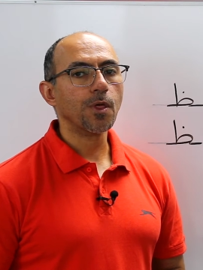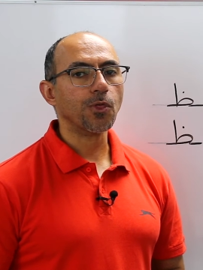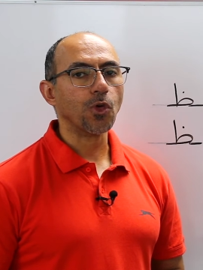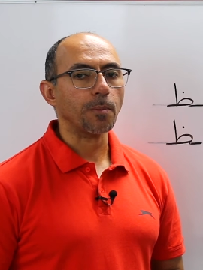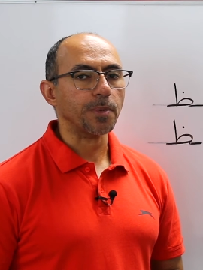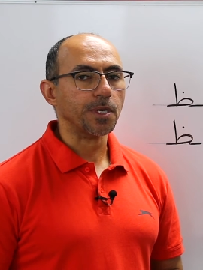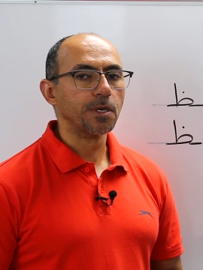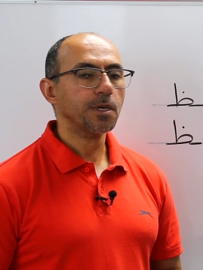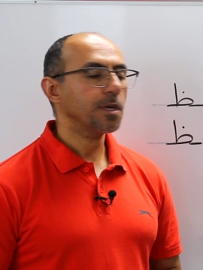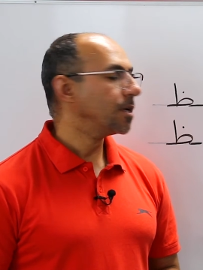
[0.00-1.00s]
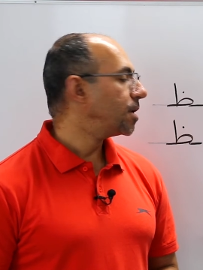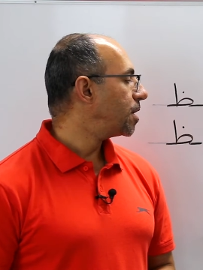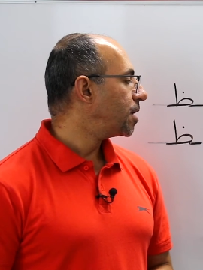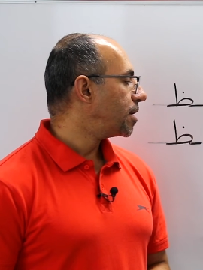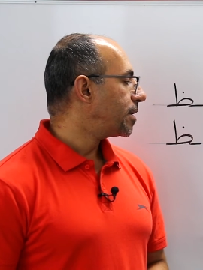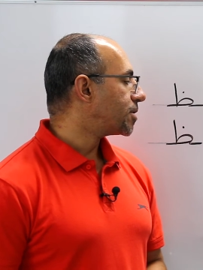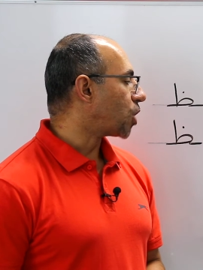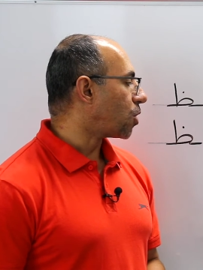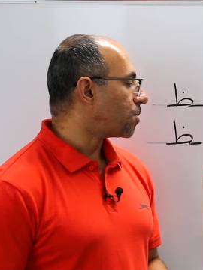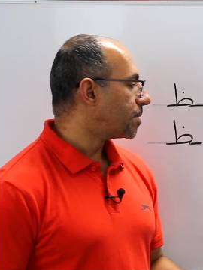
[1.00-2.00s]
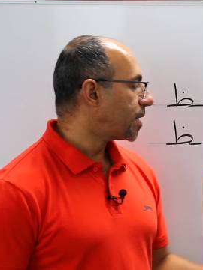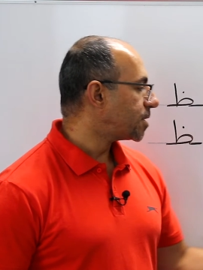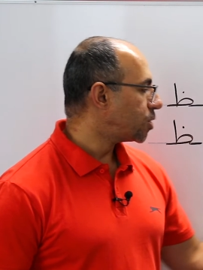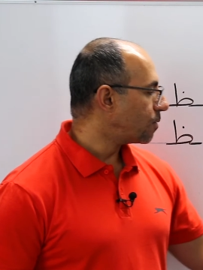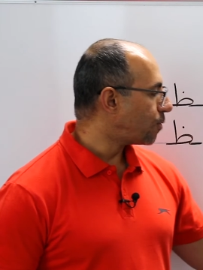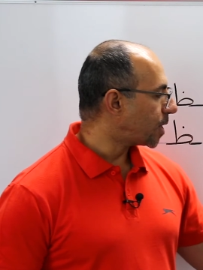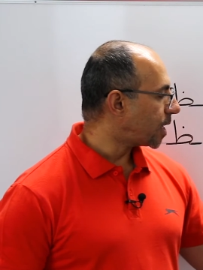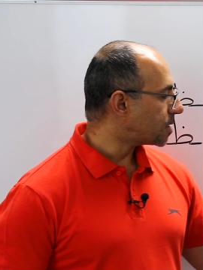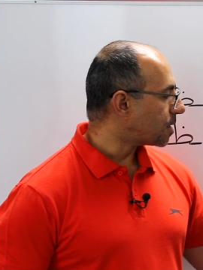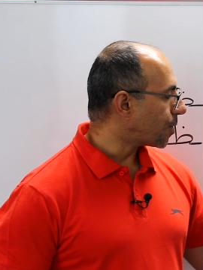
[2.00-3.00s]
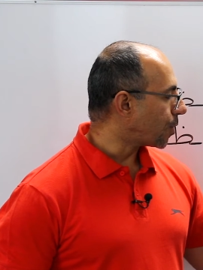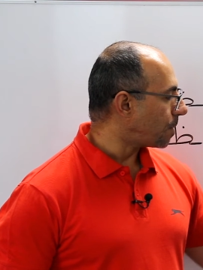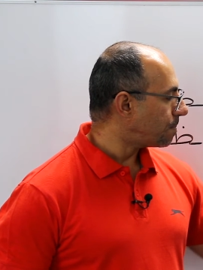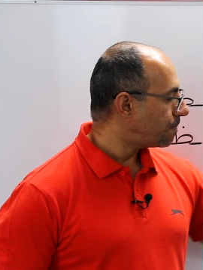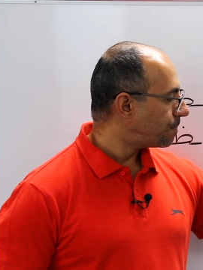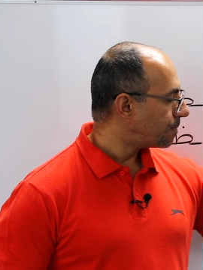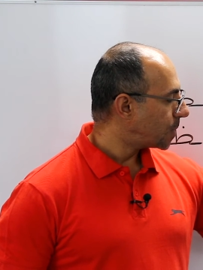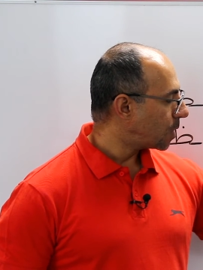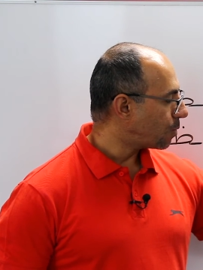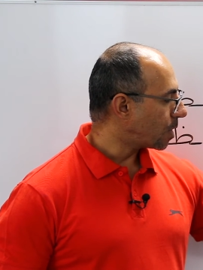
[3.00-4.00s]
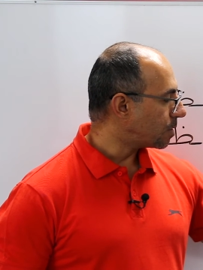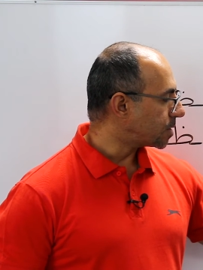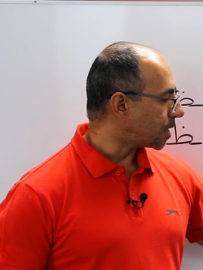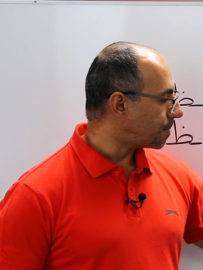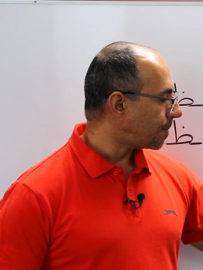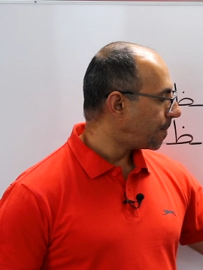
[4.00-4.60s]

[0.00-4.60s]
Dhabi. So let's look for the letter the. Where is it?